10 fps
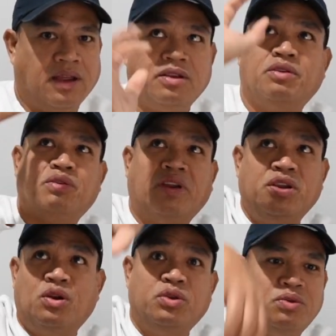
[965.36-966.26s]

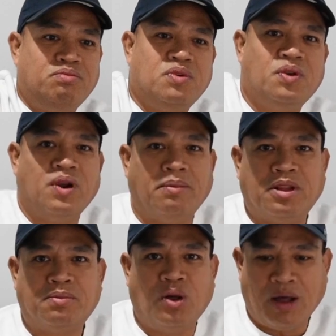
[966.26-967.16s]
When you grab
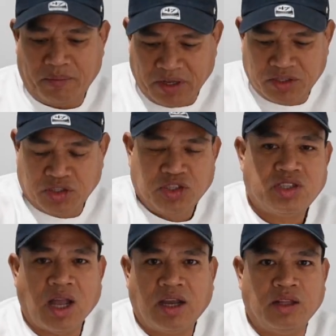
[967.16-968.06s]
the ball up and
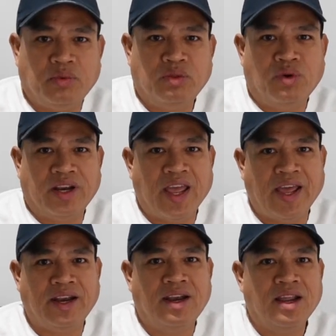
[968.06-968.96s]
just stack it with one
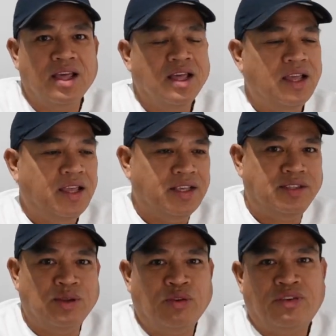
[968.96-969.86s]
hand,
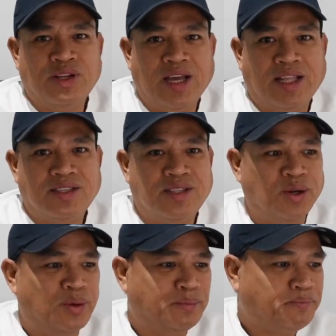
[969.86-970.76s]
he's known for that.
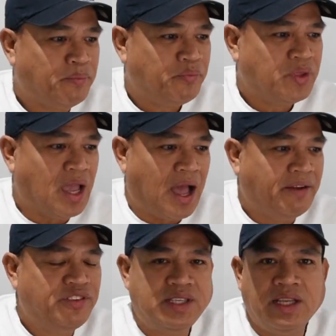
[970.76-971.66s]
So yeah,
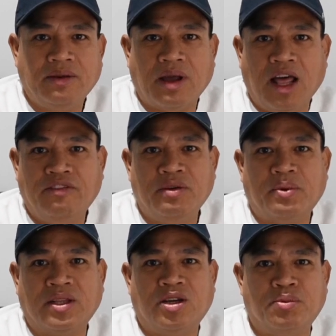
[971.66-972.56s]
I've seen Alvin
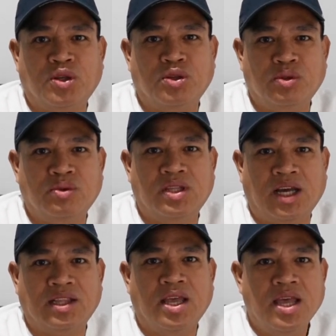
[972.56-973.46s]
Patrimonio do
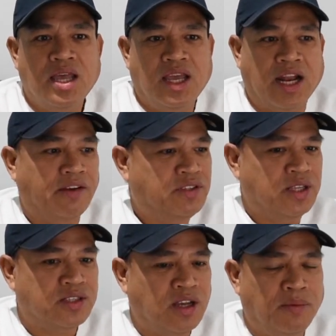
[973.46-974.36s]
that, and I've
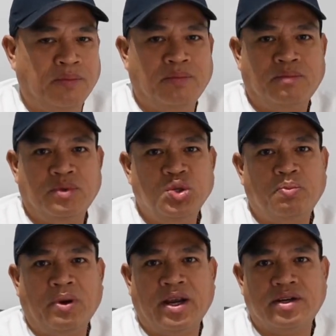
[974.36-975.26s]
seen some new
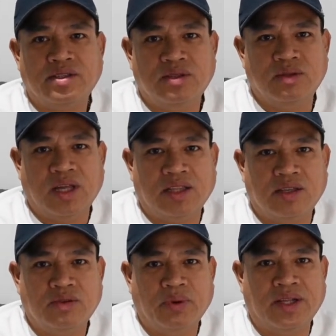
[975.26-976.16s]
players do that
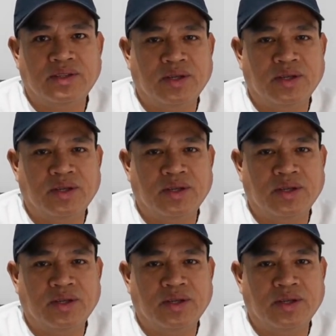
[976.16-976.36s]
as well.